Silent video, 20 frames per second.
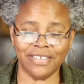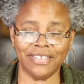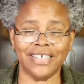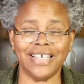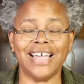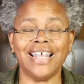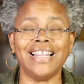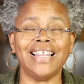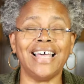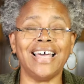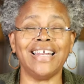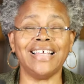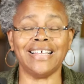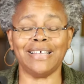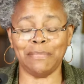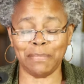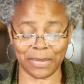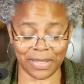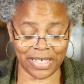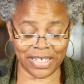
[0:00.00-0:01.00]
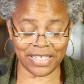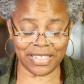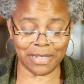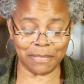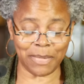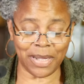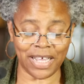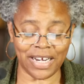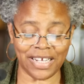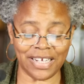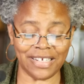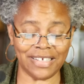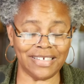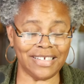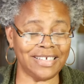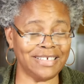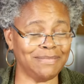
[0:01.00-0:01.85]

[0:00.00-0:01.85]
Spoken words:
Got a lot of complaints about it.